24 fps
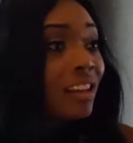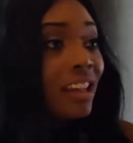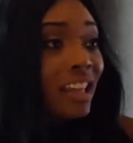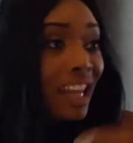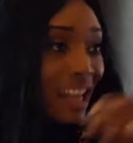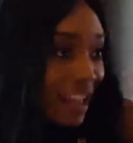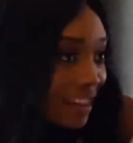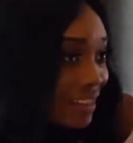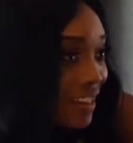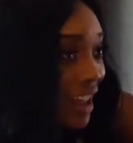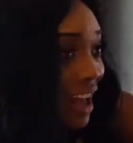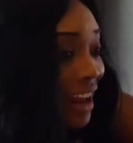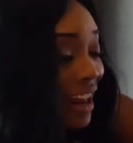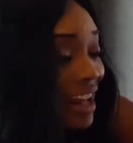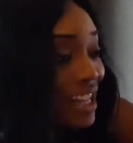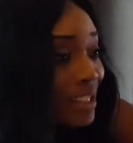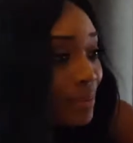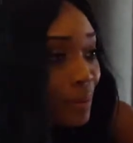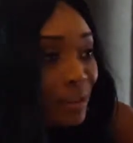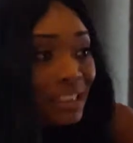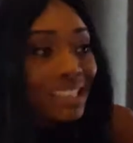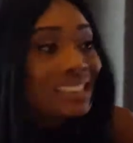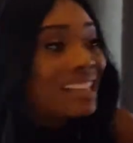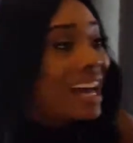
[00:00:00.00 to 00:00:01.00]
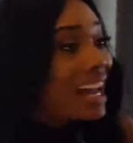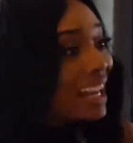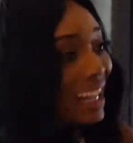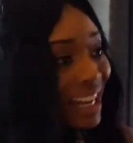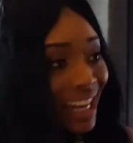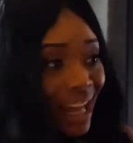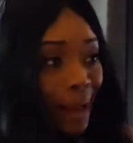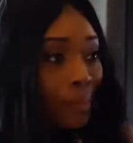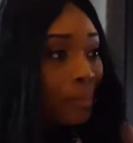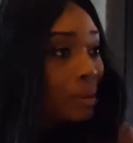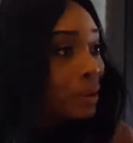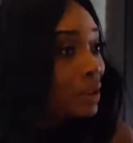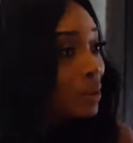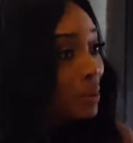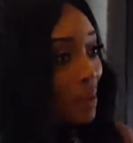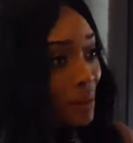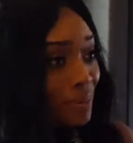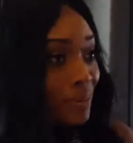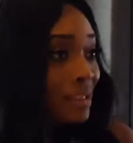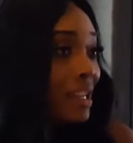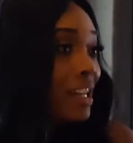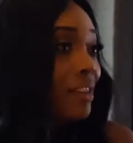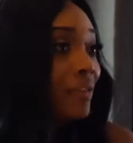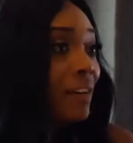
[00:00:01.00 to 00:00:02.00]
in that aspect, because I cannot build a
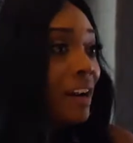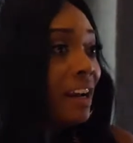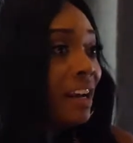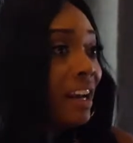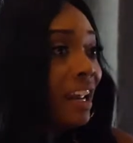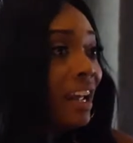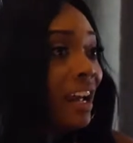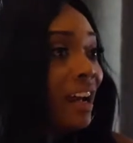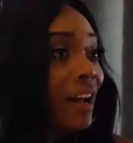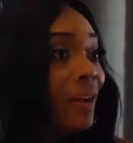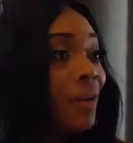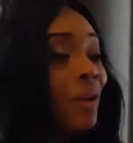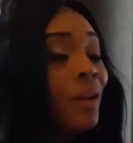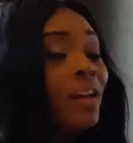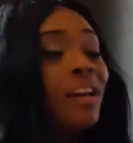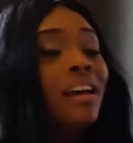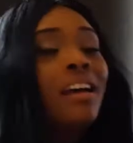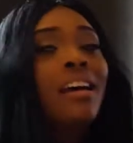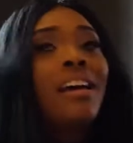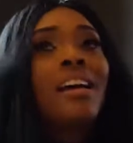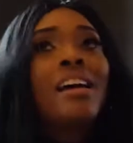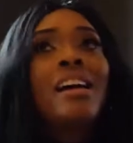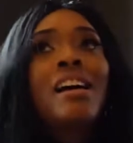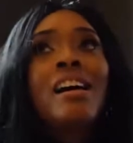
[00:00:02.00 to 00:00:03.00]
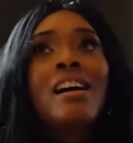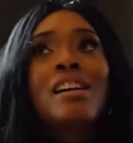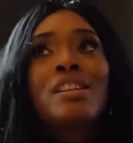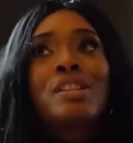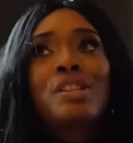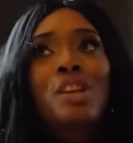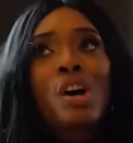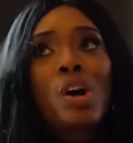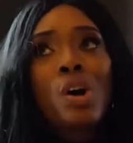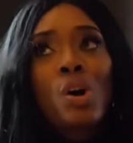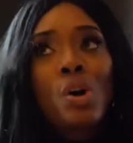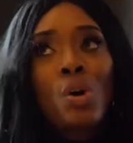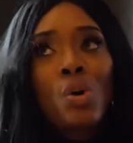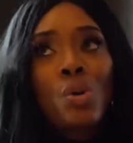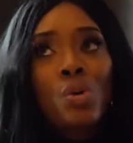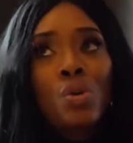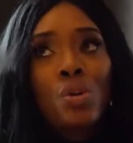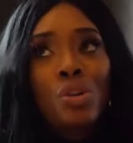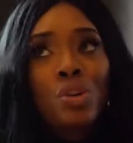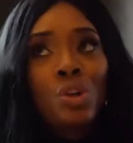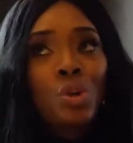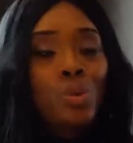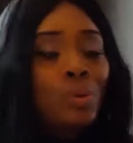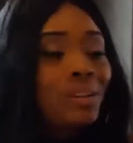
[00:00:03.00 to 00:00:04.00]
website right now.
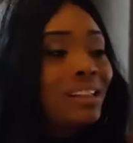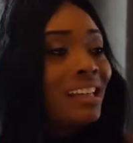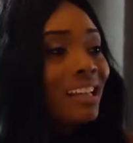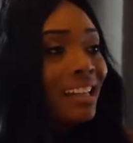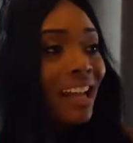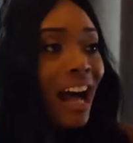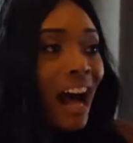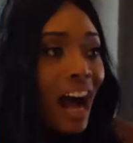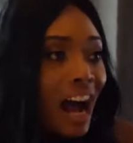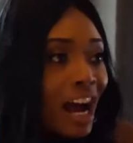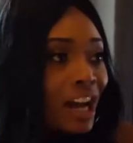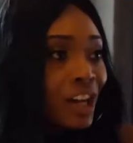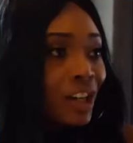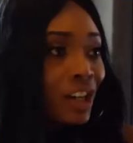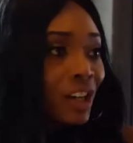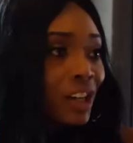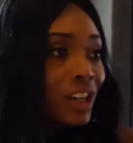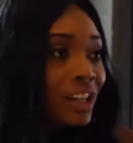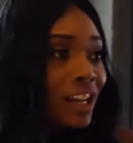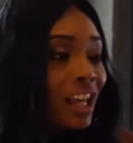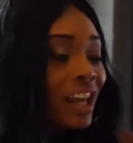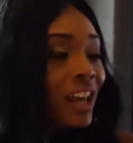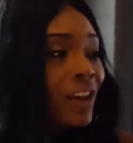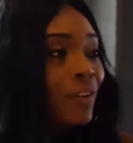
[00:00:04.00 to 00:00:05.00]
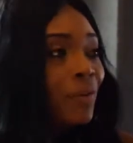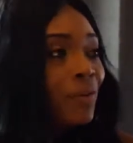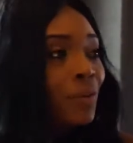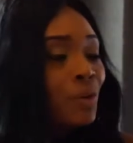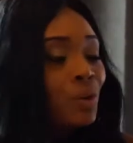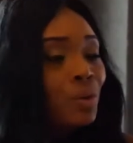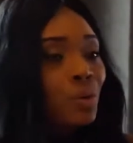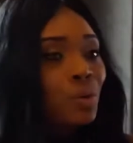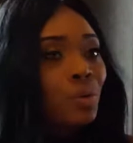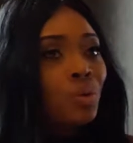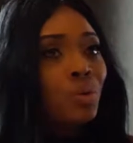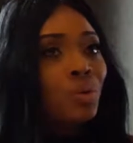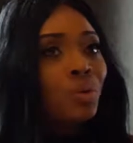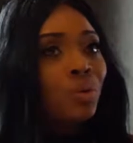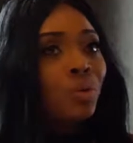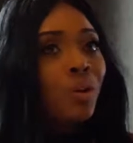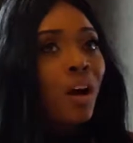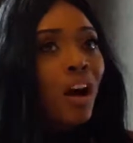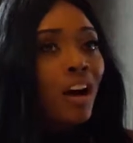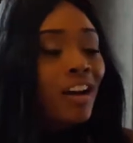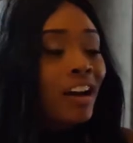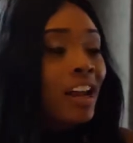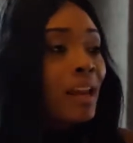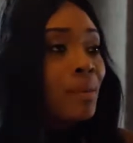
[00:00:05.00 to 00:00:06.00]
So you would get hired if you
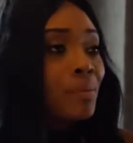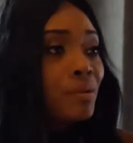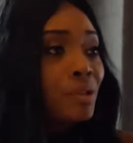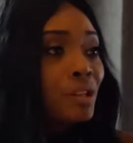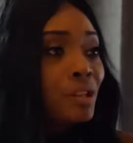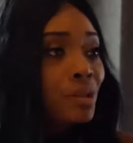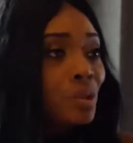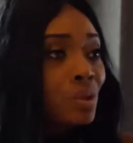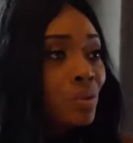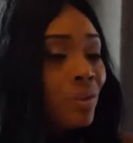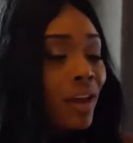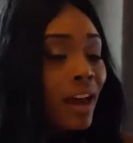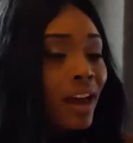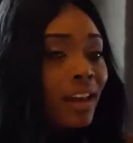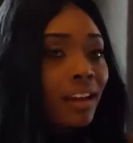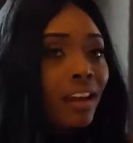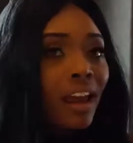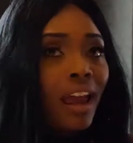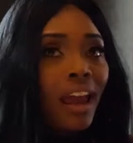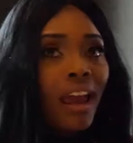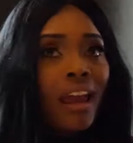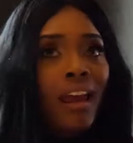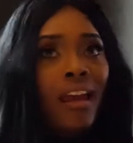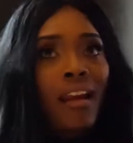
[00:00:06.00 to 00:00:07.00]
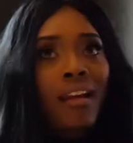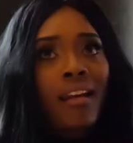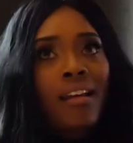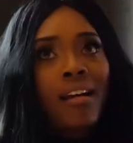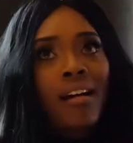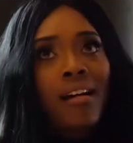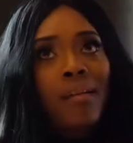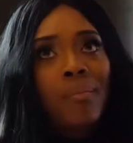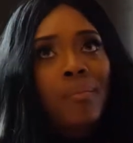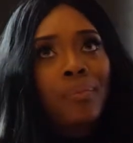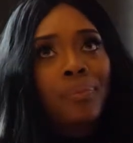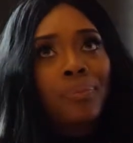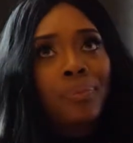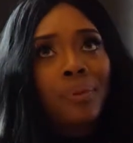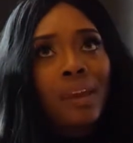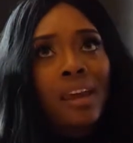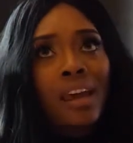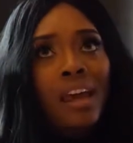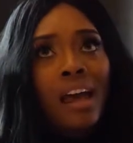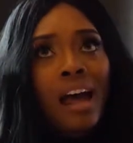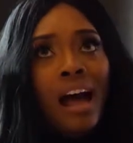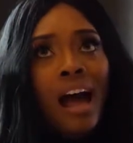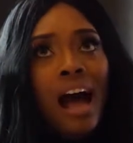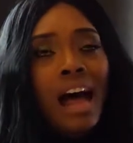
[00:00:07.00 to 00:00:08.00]
are able to do that. And
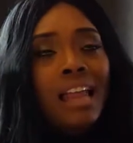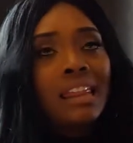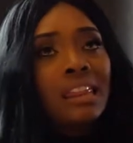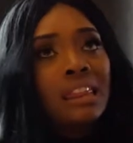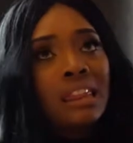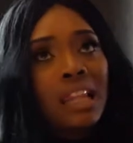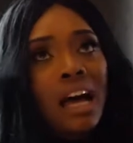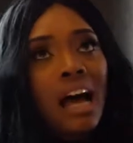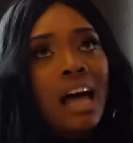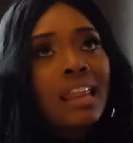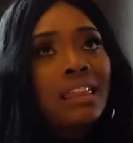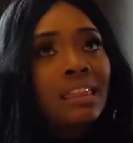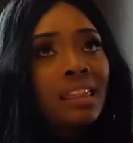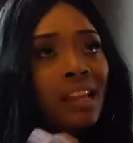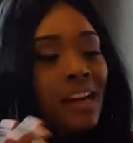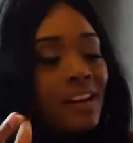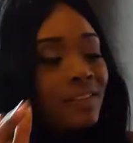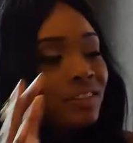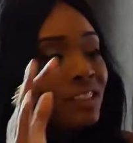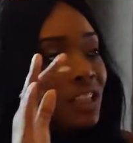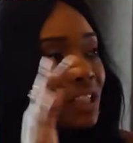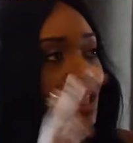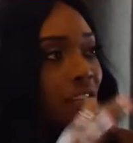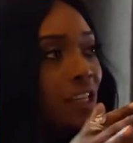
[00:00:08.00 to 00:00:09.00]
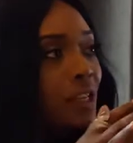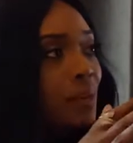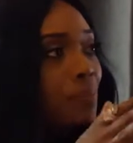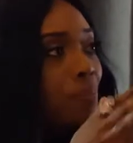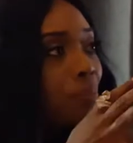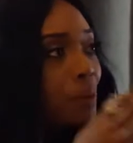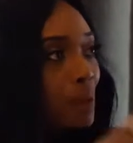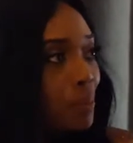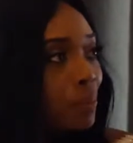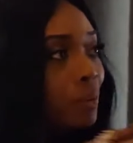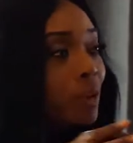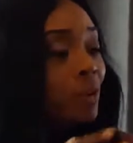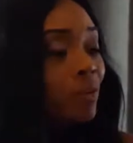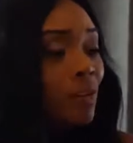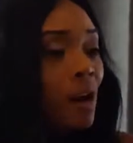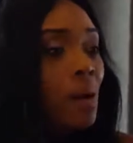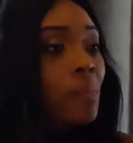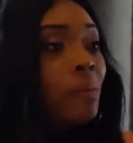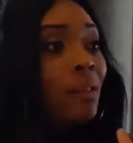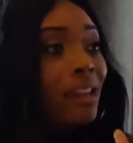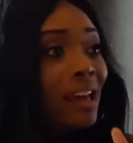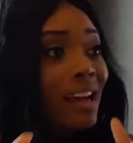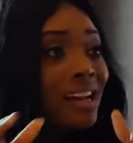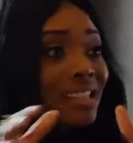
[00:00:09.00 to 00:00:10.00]
I love to keep people
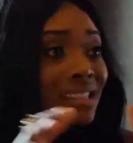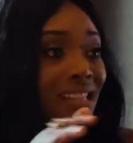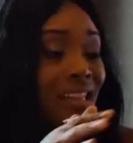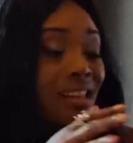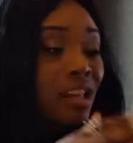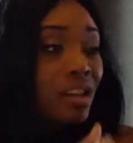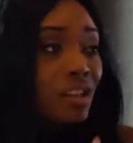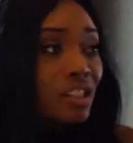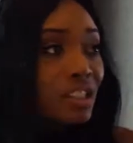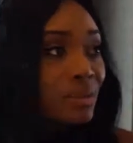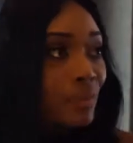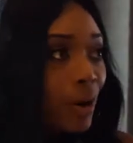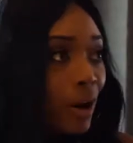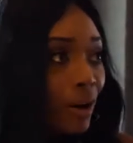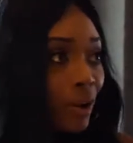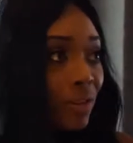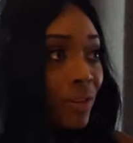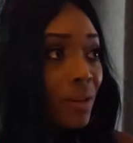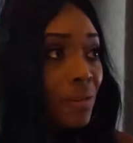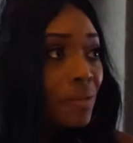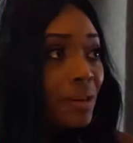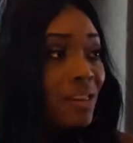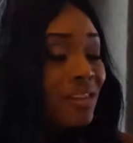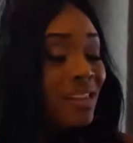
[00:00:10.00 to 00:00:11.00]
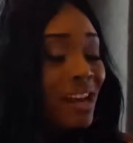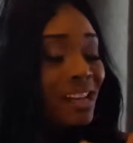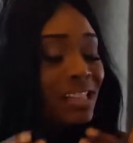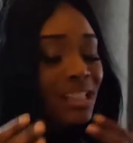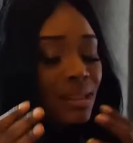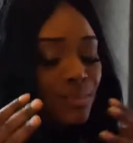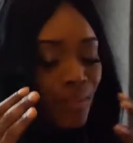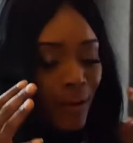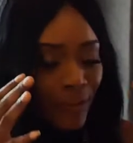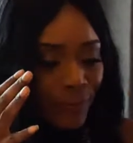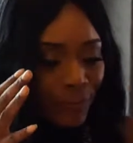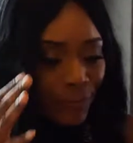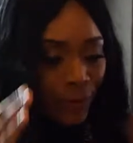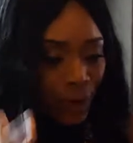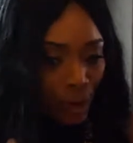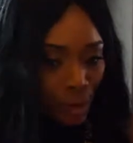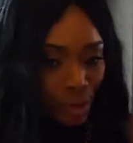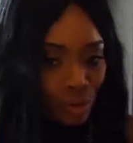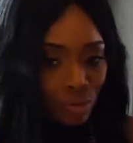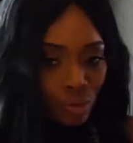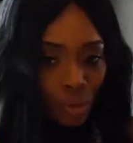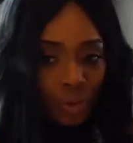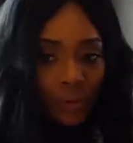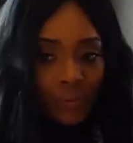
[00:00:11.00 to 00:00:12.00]
around me, like I said, that are smarter than me. That's my
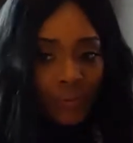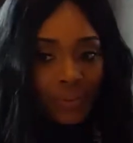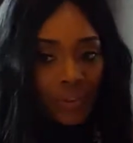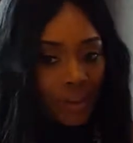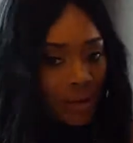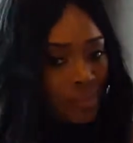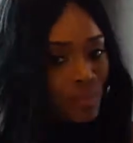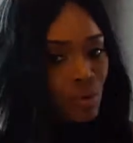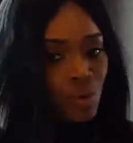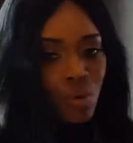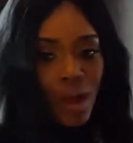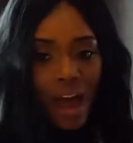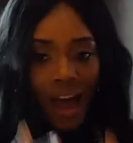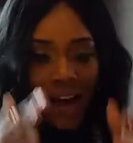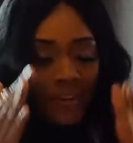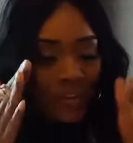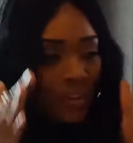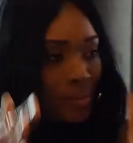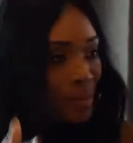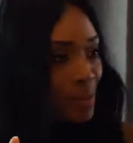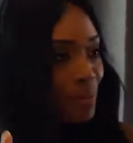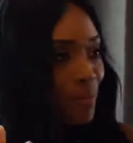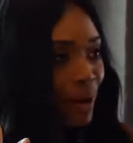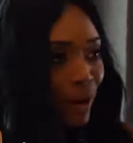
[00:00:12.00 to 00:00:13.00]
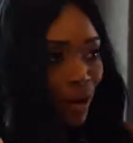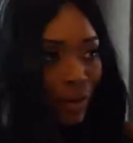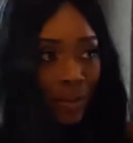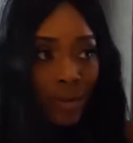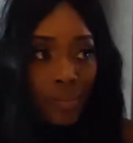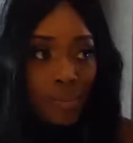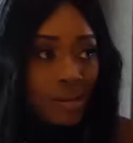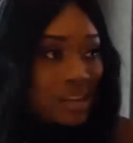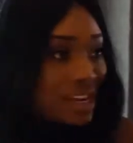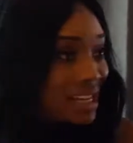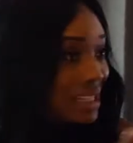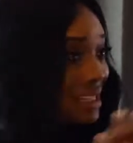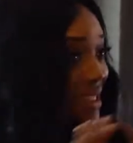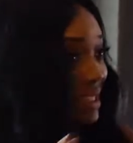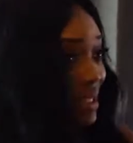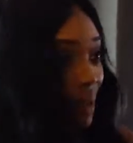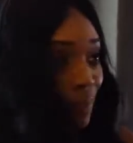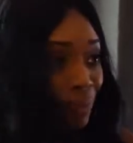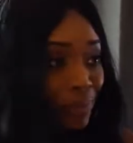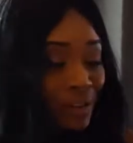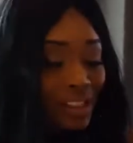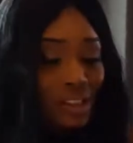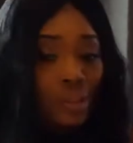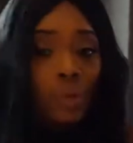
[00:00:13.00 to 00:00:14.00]
first rule of thumb. You have to be better than me in
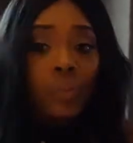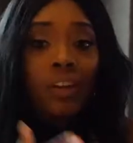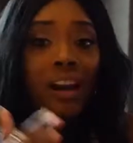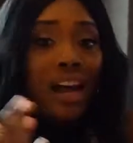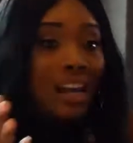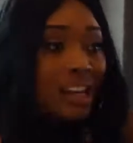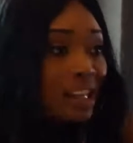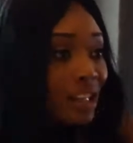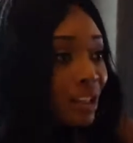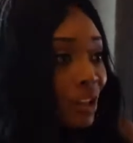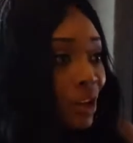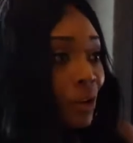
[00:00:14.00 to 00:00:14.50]
something so that I can